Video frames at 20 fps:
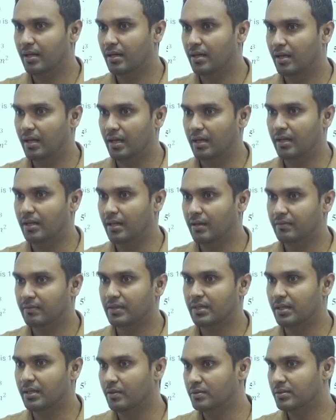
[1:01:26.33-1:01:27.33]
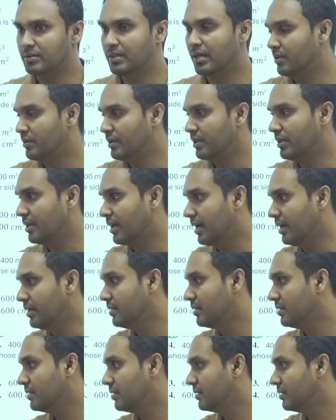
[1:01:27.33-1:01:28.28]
any of the tutes that you didn't get.